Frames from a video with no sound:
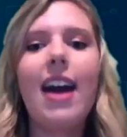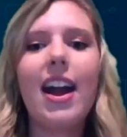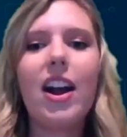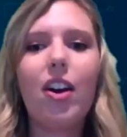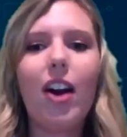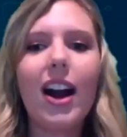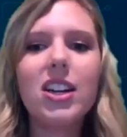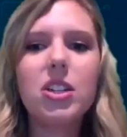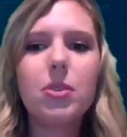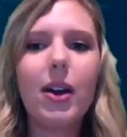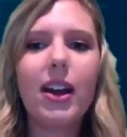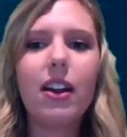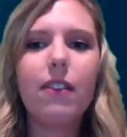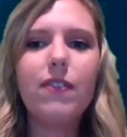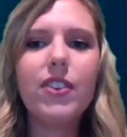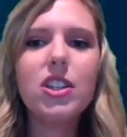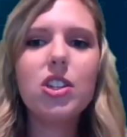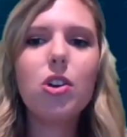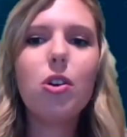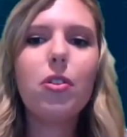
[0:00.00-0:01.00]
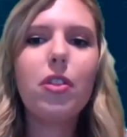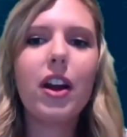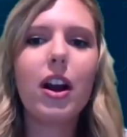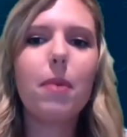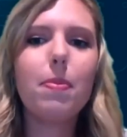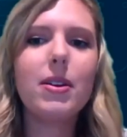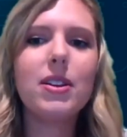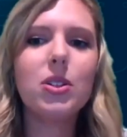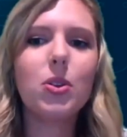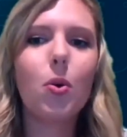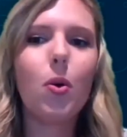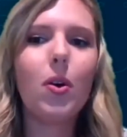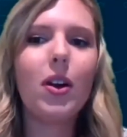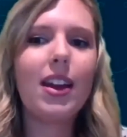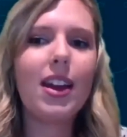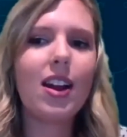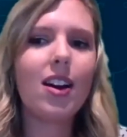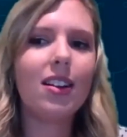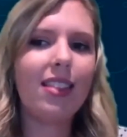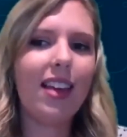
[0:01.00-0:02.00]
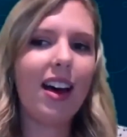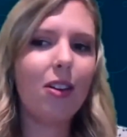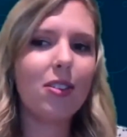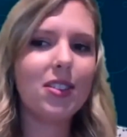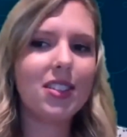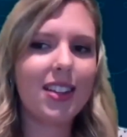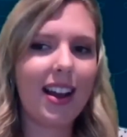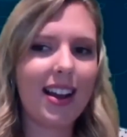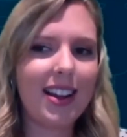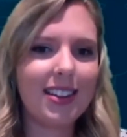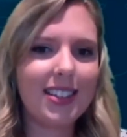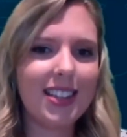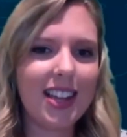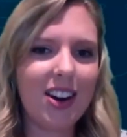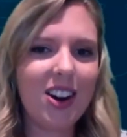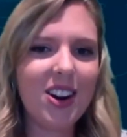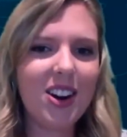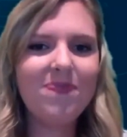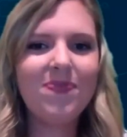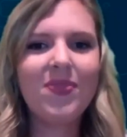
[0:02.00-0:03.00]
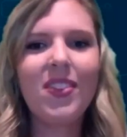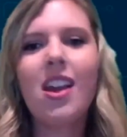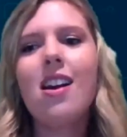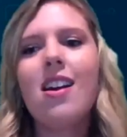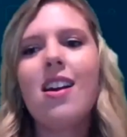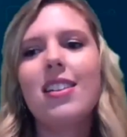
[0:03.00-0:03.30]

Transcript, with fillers: and graduated physical therapy school here at the Health Science Center.